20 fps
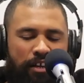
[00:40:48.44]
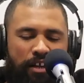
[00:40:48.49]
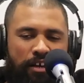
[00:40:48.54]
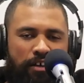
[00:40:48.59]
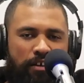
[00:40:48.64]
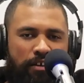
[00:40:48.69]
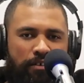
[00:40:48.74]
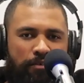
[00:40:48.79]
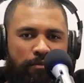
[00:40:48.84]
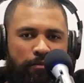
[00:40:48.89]

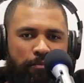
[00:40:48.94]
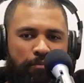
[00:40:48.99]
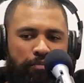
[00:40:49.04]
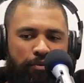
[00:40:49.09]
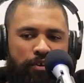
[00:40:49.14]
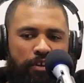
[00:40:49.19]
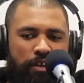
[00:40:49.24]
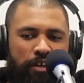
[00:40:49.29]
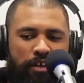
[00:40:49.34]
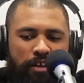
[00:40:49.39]
like
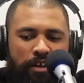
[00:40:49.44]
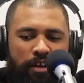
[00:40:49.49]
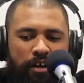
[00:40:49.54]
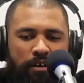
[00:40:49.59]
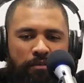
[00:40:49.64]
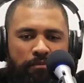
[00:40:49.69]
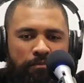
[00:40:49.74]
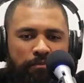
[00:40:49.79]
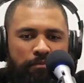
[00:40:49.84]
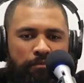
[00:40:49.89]
pretty
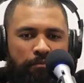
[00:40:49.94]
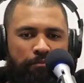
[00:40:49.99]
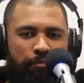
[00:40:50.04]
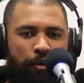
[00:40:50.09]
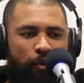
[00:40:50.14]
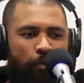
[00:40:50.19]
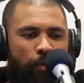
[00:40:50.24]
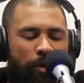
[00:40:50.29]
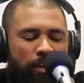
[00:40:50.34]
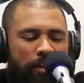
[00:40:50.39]

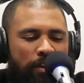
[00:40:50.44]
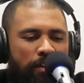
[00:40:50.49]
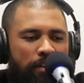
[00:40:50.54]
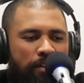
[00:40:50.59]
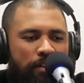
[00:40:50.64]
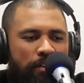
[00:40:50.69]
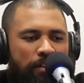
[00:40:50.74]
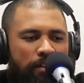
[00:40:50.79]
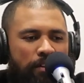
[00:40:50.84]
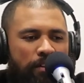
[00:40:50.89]

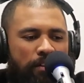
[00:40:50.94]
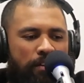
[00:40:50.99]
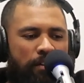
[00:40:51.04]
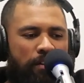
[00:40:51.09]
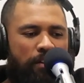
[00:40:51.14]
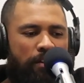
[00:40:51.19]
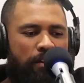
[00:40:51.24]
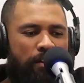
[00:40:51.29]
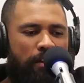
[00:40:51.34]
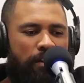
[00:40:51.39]
poetic,
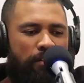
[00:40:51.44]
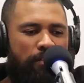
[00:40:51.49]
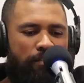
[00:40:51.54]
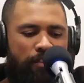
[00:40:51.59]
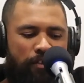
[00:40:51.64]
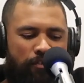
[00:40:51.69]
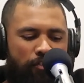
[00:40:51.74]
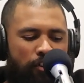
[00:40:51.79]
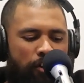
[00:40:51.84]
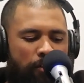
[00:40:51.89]

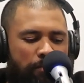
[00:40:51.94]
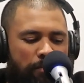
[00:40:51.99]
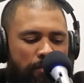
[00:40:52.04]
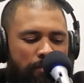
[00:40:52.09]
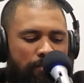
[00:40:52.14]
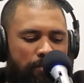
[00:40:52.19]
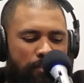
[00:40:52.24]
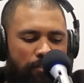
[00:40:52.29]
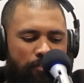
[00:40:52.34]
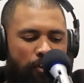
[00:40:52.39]
the
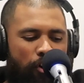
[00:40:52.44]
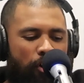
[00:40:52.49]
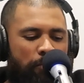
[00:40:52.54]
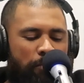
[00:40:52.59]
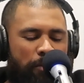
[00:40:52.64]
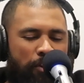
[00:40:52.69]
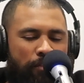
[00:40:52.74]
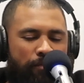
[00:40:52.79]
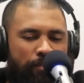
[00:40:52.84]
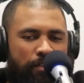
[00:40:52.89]

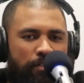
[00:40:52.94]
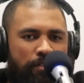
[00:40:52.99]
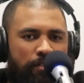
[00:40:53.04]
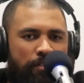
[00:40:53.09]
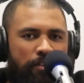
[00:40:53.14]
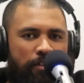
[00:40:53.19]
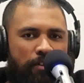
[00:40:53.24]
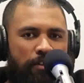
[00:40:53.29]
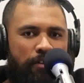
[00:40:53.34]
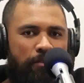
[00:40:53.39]
timing of it,
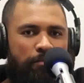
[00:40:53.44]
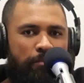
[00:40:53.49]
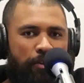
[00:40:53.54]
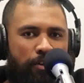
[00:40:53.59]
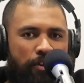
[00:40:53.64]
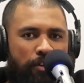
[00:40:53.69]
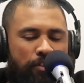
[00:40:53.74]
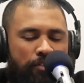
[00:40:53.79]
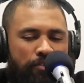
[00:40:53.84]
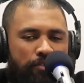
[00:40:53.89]

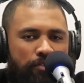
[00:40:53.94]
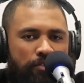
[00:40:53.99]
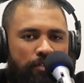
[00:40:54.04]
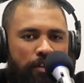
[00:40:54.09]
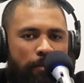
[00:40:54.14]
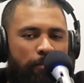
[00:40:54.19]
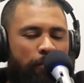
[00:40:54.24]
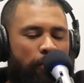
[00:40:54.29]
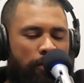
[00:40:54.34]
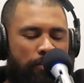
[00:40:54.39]
because
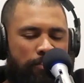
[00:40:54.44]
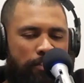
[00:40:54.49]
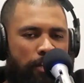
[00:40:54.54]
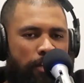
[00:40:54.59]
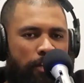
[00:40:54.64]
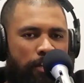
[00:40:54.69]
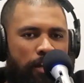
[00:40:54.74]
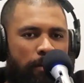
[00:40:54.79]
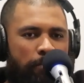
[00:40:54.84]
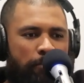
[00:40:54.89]
I'm not going to say
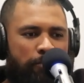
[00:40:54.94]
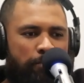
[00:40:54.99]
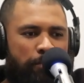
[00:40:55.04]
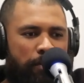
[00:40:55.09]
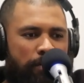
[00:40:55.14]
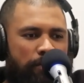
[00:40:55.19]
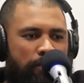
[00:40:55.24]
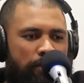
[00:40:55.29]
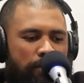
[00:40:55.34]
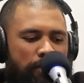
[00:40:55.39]
any numbers,
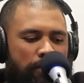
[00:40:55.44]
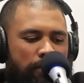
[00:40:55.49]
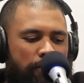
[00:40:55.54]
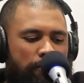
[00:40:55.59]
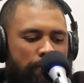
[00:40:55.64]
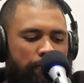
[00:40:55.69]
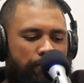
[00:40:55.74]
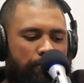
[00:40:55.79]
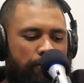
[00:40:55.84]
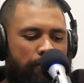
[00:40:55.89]
but
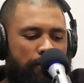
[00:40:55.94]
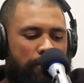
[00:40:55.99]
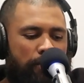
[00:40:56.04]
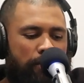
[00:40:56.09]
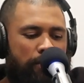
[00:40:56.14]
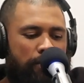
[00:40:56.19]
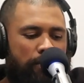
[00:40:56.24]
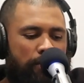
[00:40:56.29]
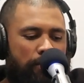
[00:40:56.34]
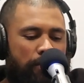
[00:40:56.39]

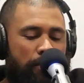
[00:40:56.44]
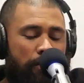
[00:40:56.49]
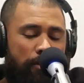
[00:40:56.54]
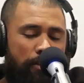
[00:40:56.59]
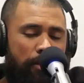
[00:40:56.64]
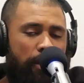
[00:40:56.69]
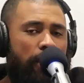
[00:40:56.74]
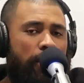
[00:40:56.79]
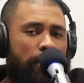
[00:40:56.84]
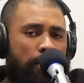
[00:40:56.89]

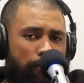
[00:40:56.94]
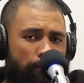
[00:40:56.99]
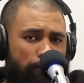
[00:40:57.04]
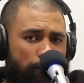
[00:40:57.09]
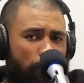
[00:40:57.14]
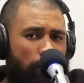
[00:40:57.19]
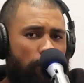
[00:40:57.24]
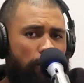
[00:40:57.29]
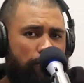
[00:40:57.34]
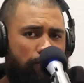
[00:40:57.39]
negative
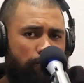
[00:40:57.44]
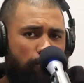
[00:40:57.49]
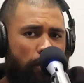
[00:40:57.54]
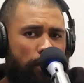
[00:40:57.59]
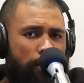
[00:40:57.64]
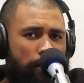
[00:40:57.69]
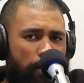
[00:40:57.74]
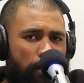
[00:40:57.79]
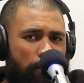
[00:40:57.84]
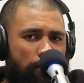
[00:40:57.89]
dollars
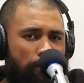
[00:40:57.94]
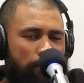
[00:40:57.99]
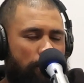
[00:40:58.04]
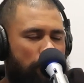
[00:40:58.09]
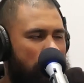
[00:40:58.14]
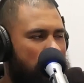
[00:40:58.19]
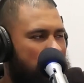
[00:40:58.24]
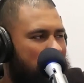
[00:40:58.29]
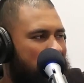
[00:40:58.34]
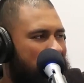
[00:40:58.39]
right now,
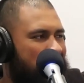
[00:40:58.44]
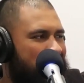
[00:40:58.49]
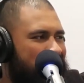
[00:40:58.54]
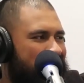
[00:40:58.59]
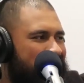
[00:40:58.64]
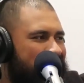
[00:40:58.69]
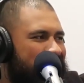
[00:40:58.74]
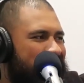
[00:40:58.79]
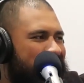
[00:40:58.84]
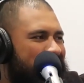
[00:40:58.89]

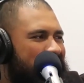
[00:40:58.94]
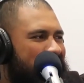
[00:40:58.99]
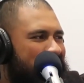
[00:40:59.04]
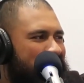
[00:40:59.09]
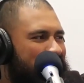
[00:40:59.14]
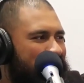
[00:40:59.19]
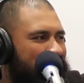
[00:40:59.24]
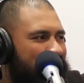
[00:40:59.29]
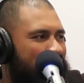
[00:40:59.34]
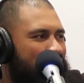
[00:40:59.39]

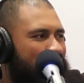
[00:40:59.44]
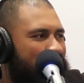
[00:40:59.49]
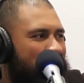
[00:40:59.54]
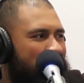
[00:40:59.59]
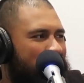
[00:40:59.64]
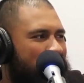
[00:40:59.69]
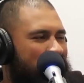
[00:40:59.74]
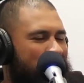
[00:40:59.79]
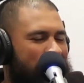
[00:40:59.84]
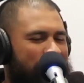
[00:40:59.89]
you
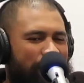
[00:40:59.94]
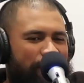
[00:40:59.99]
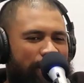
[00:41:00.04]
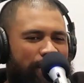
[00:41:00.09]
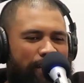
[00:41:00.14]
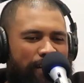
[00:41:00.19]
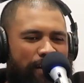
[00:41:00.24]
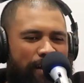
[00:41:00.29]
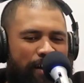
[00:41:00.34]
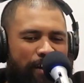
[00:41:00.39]
know,
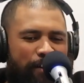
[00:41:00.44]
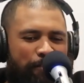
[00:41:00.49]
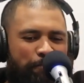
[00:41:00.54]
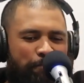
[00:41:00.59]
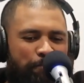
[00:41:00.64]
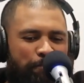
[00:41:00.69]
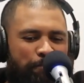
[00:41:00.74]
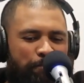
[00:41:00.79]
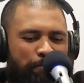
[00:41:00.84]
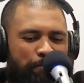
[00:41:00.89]

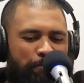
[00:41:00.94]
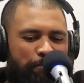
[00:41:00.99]
and